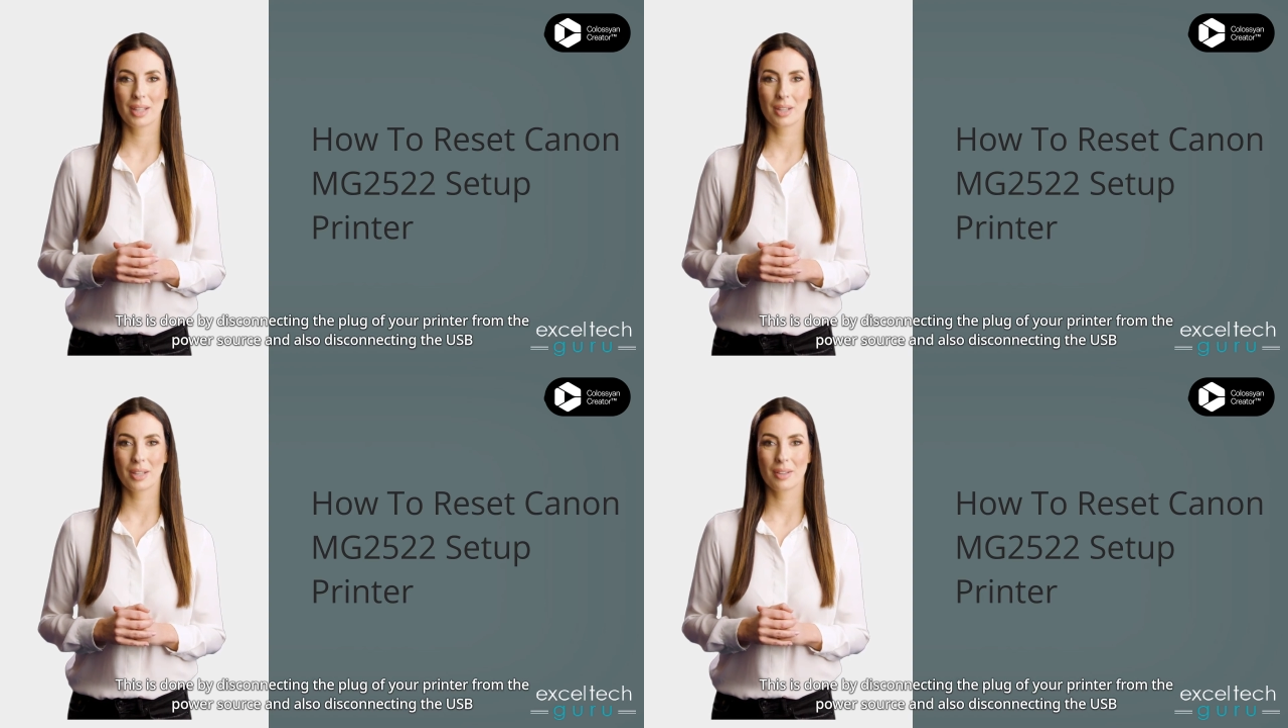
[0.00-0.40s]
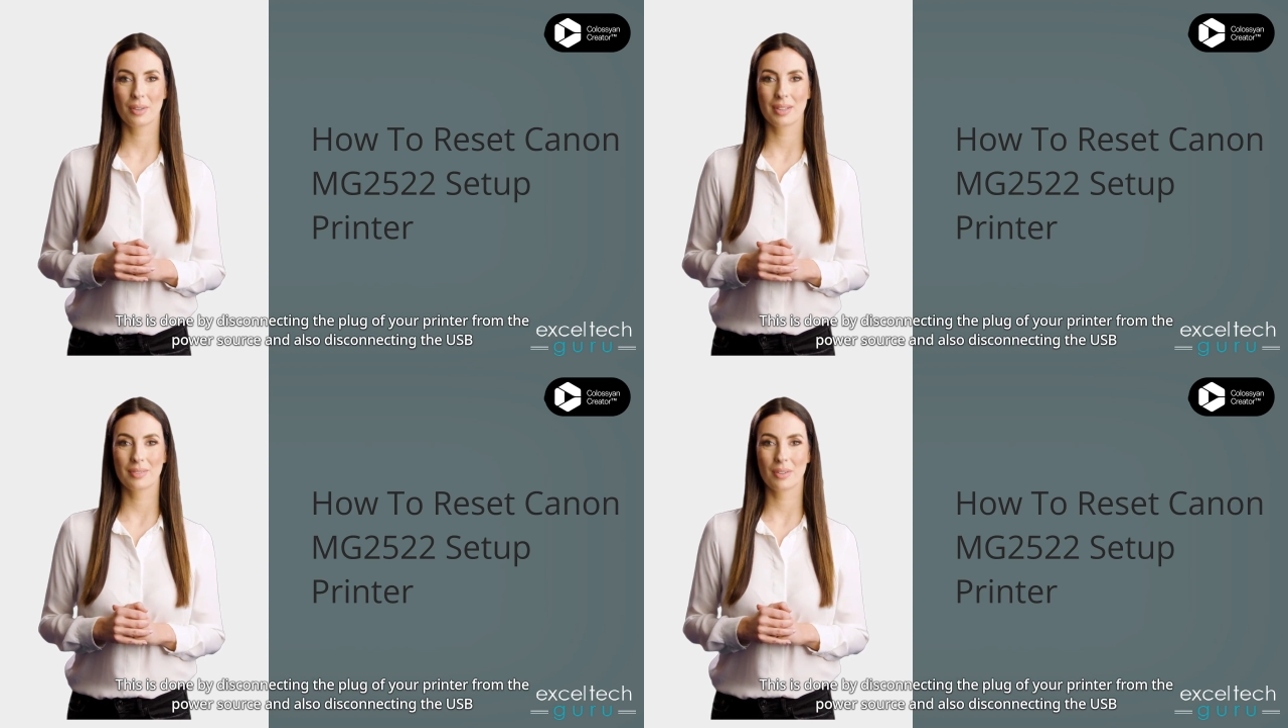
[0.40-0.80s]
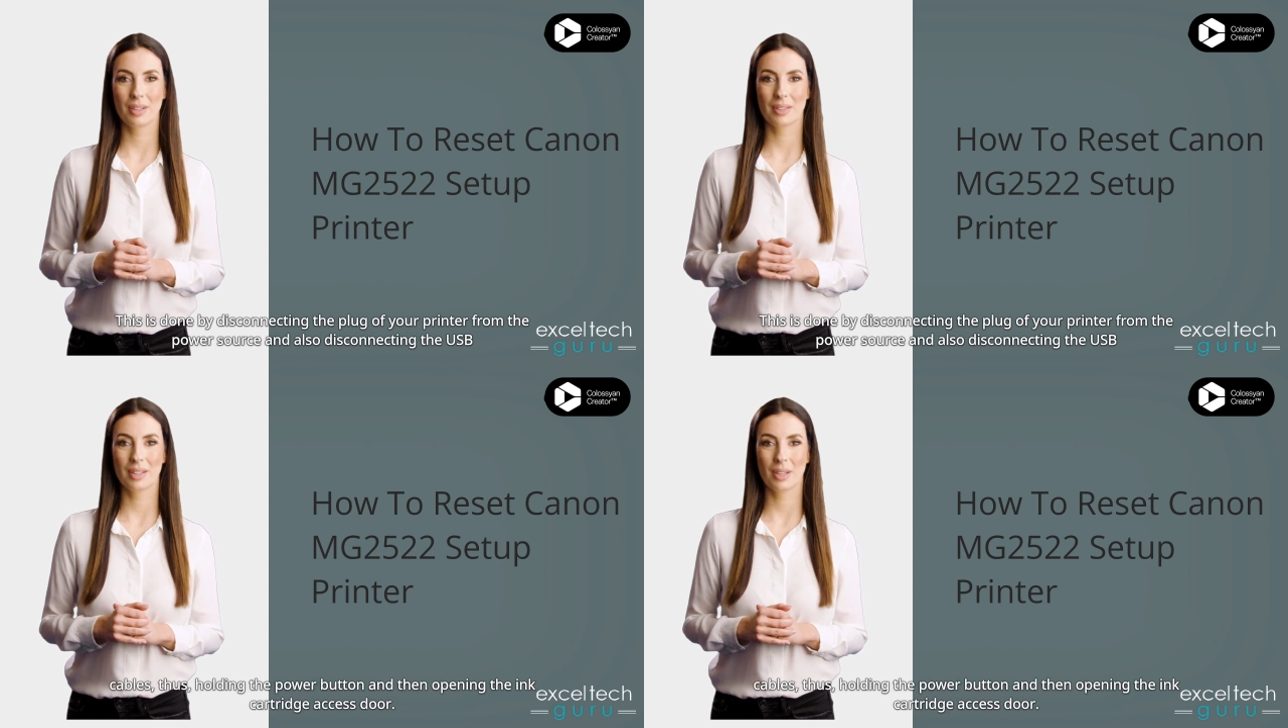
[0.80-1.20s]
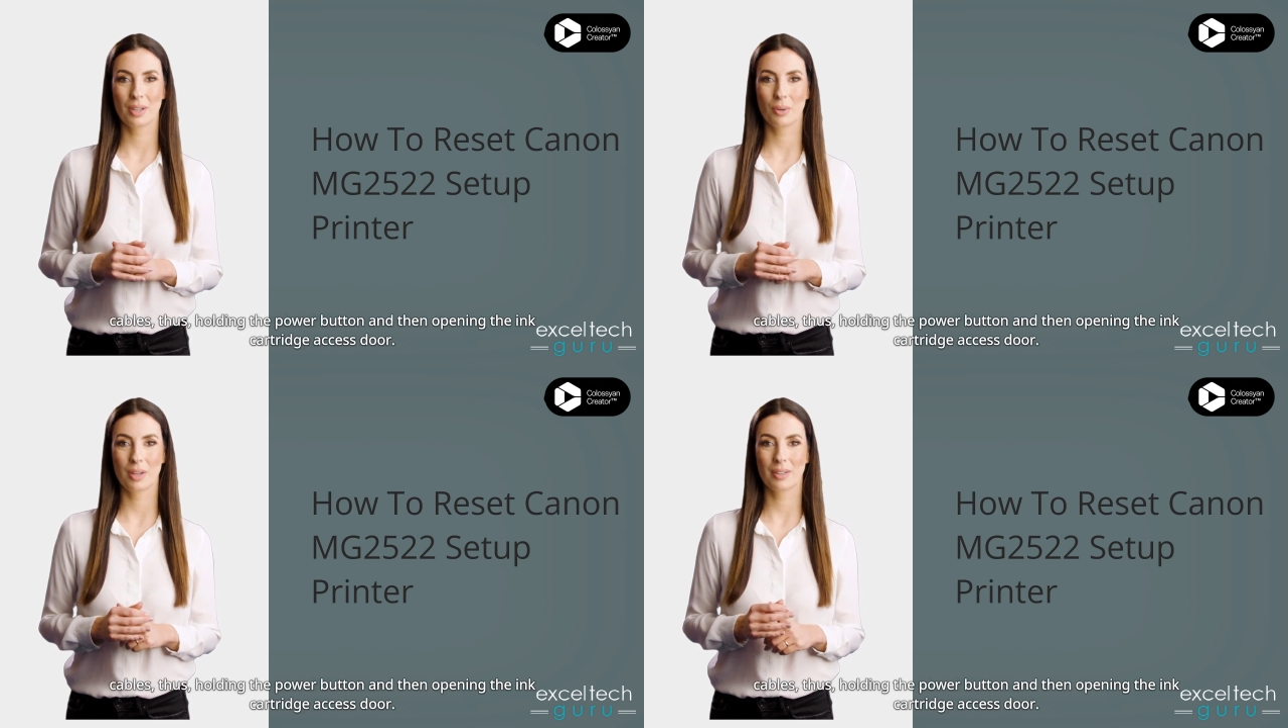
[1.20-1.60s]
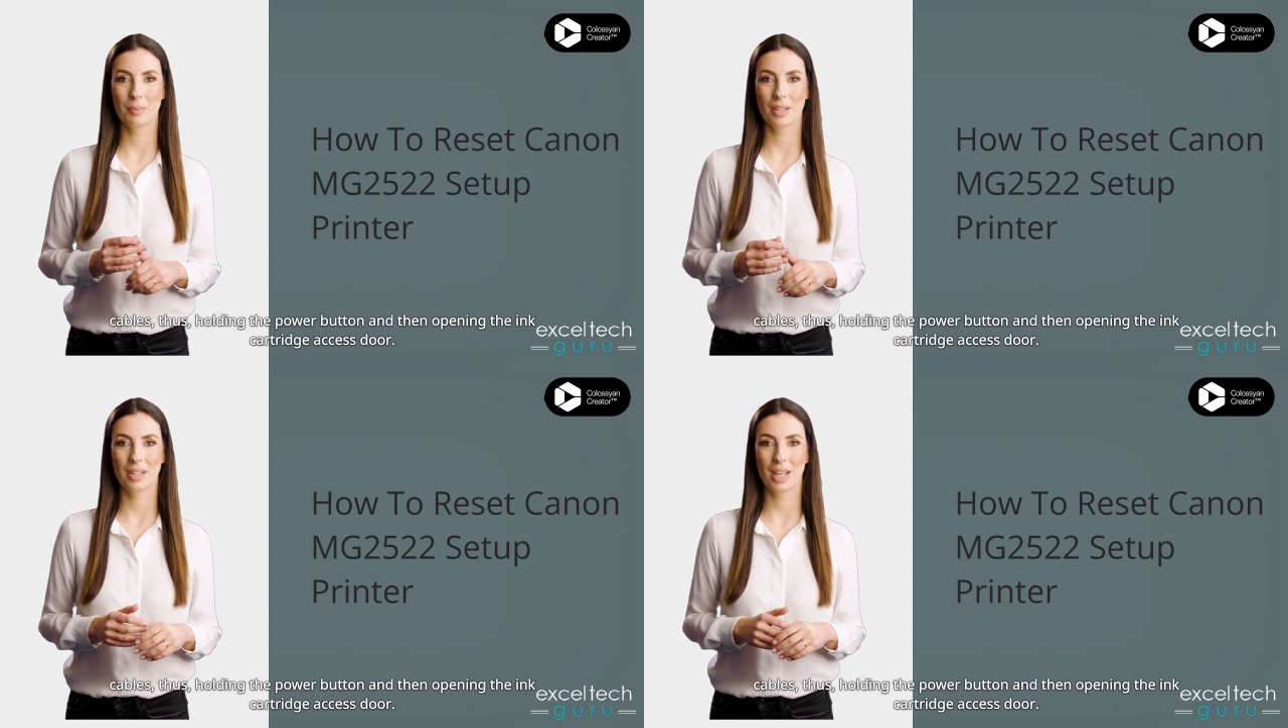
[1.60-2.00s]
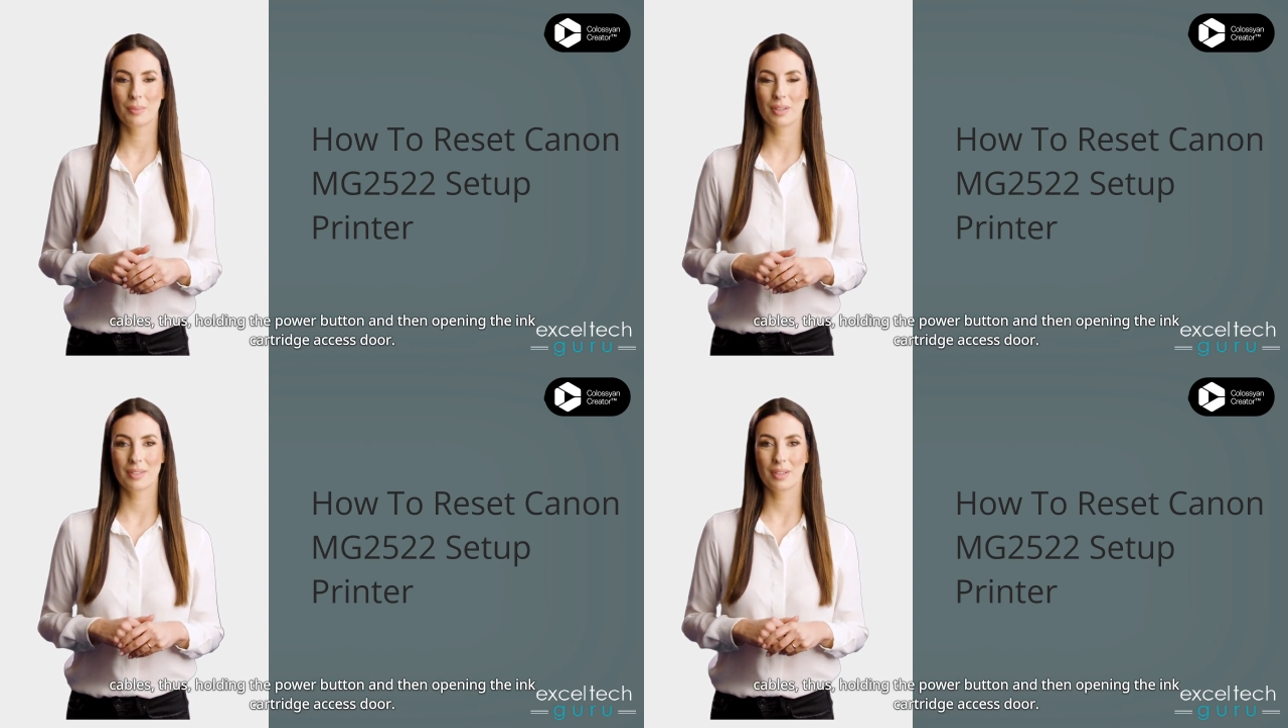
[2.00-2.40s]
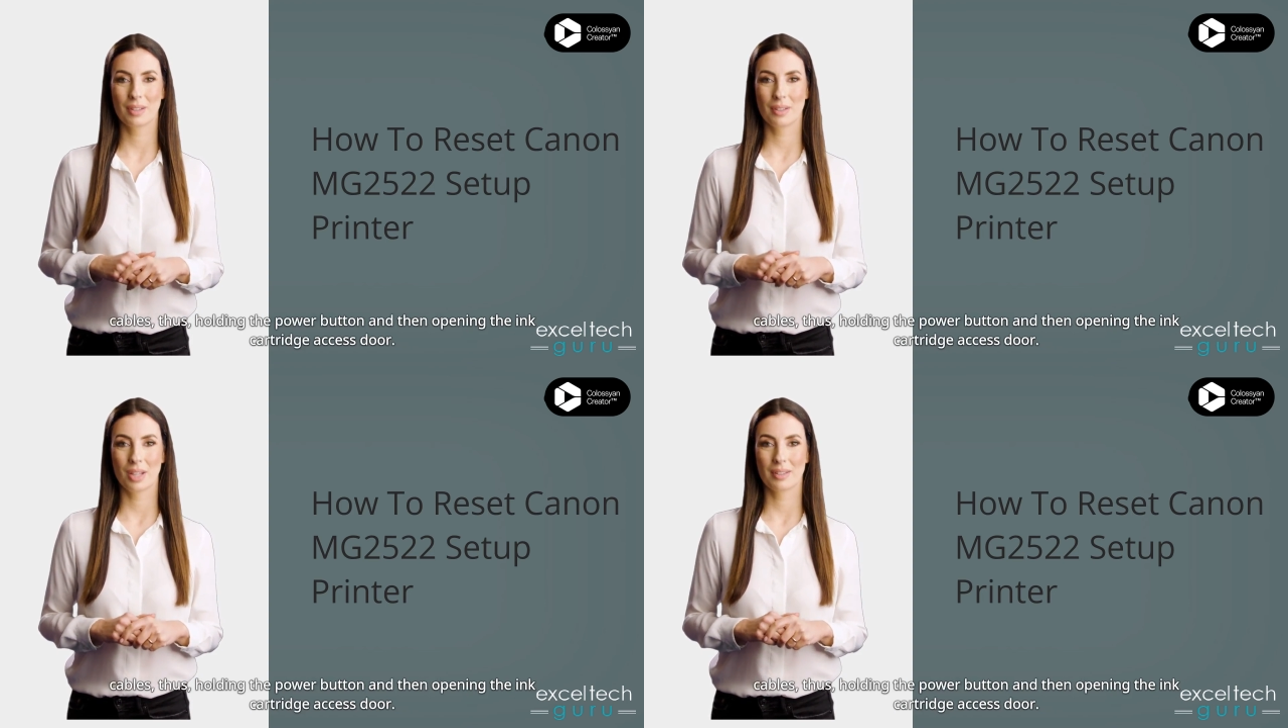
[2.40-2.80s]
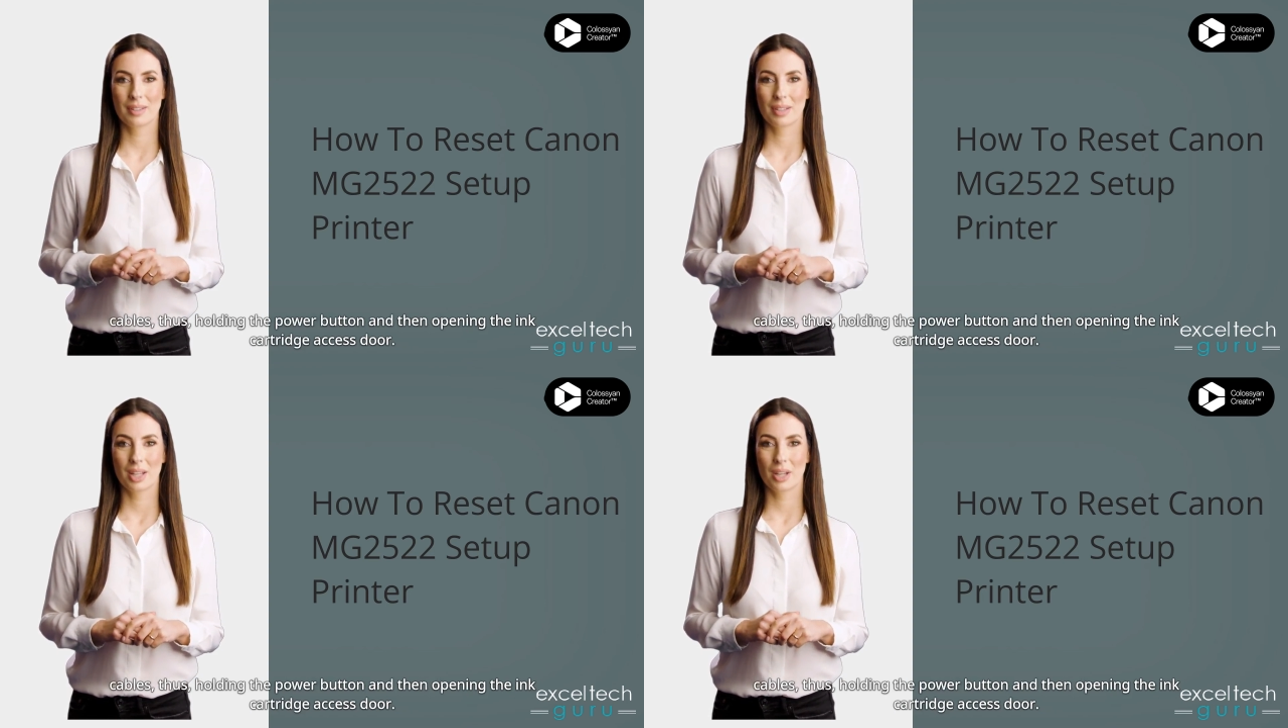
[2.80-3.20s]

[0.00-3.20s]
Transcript: and also disconnecting the USB cables, thus,